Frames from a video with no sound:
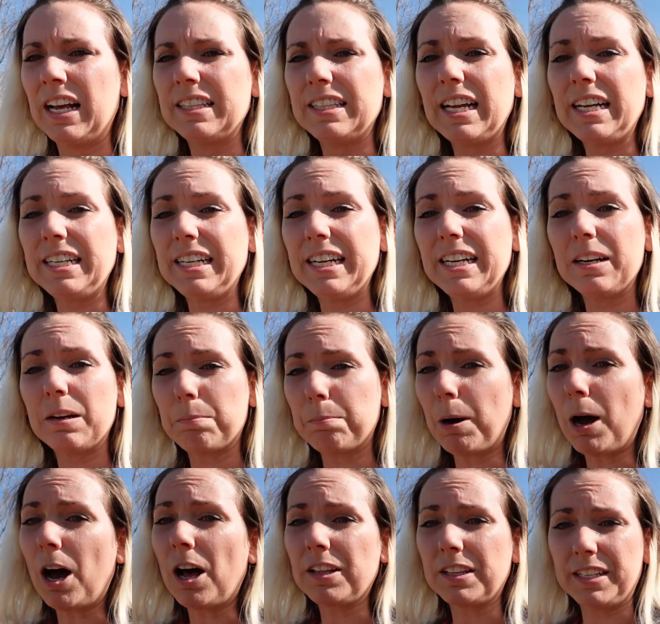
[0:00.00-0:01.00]

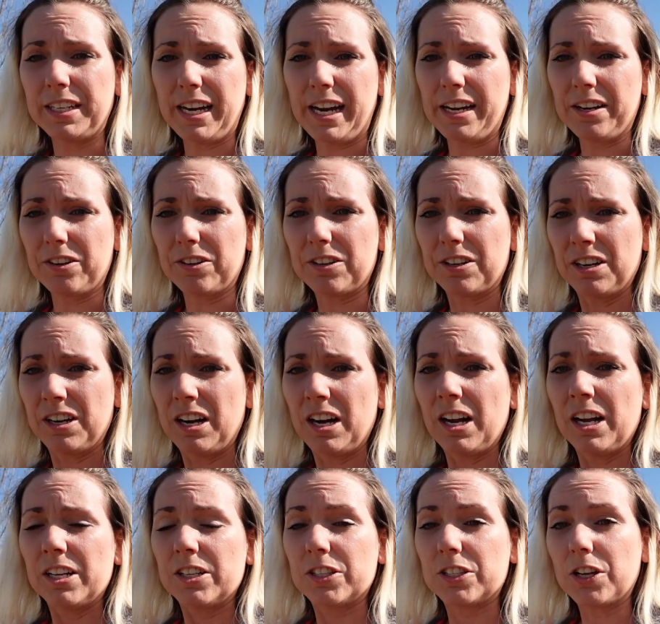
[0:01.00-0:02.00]
pollinator.
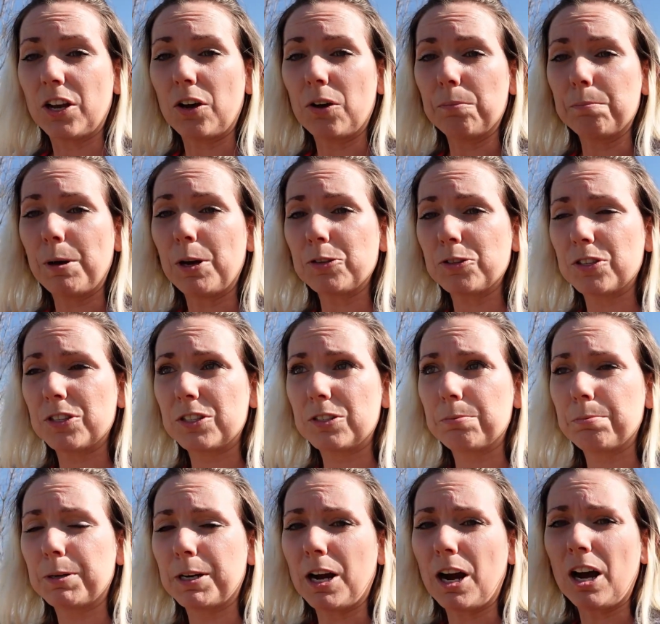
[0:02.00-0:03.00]
So most
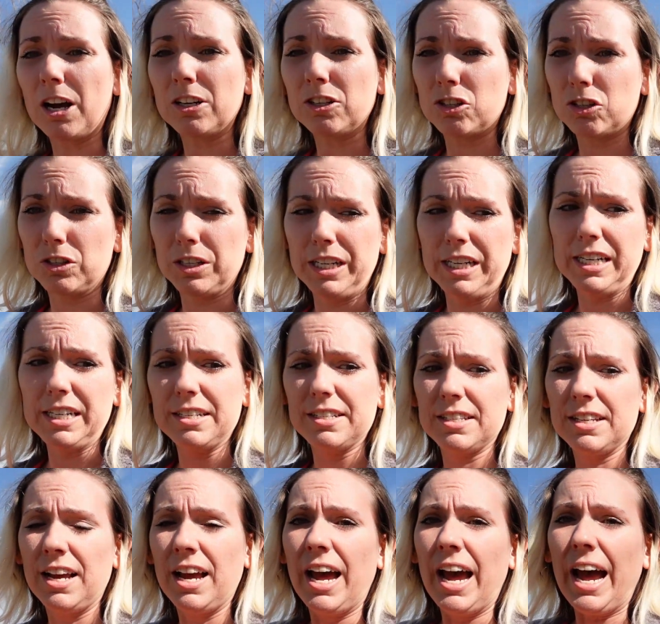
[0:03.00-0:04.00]
pecan
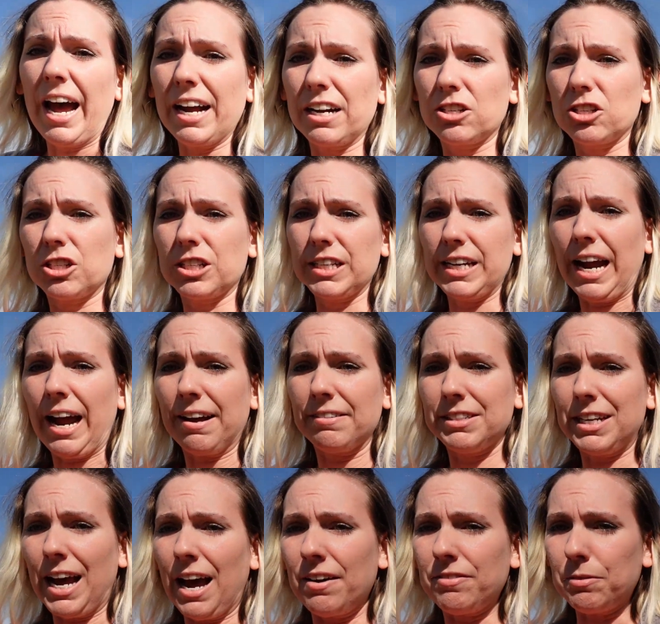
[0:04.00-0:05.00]
trees actually have
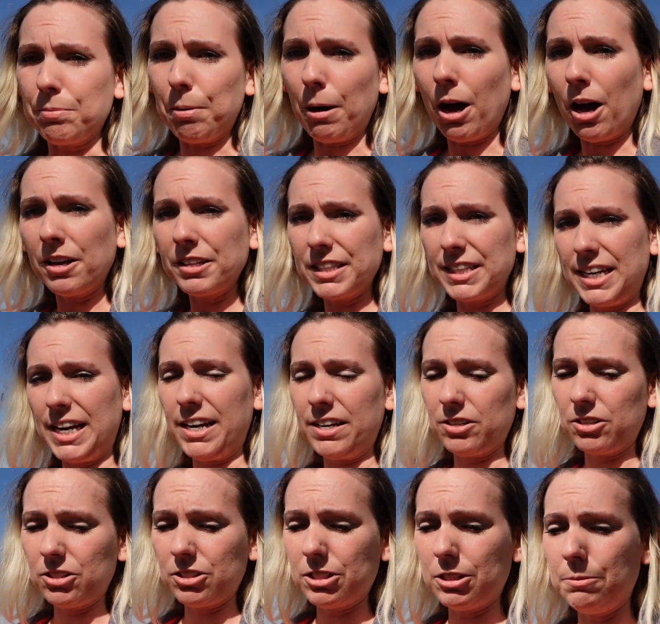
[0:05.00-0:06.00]
to have a
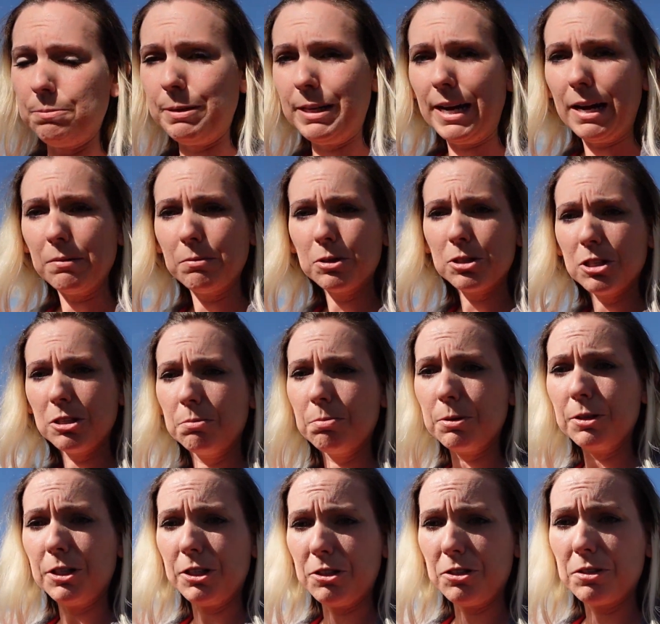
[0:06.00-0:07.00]
pollinator to be able to
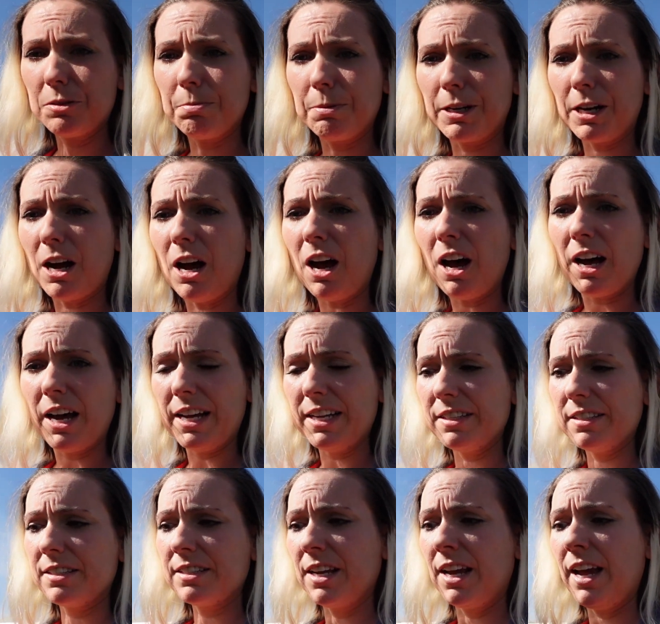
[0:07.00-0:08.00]
produce
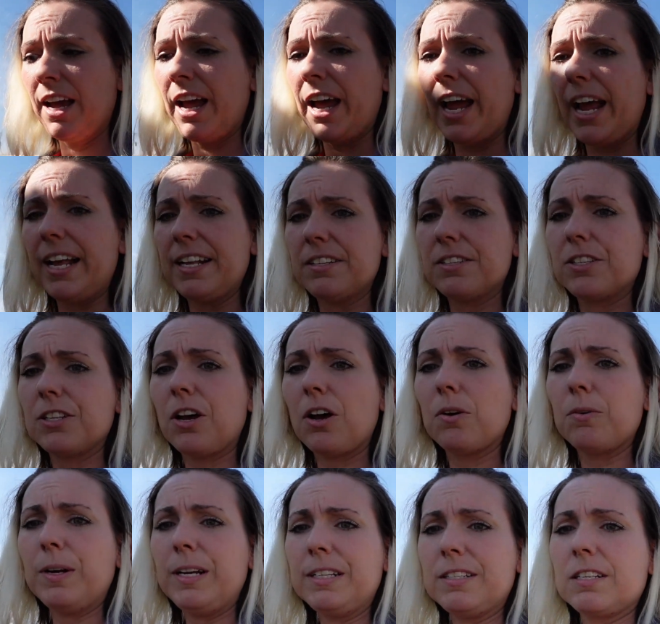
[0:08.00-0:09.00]
pecans. And
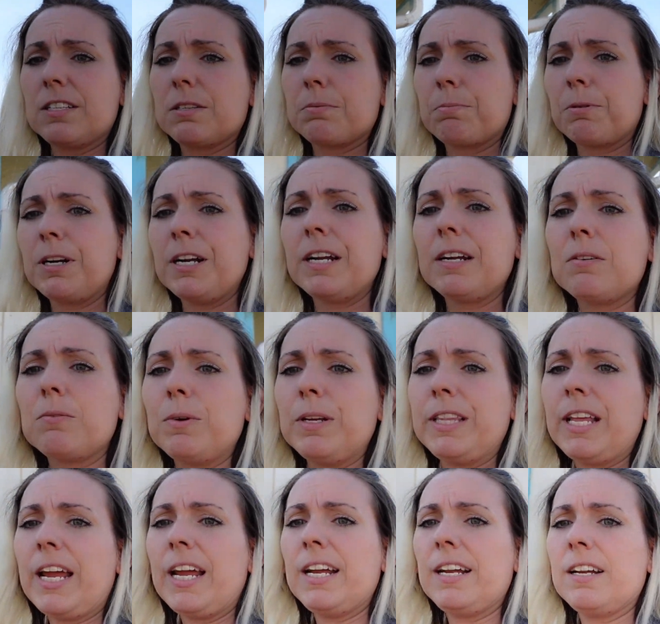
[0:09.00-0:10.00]
so in the spring, when
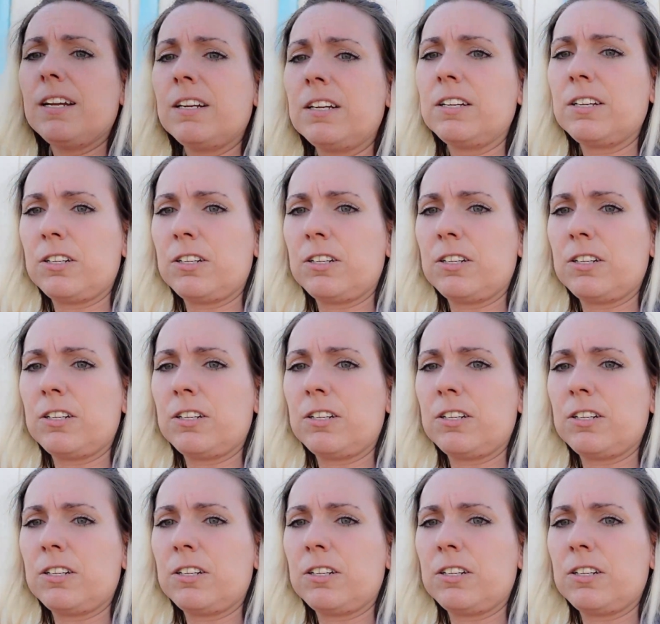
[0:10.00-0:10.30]
they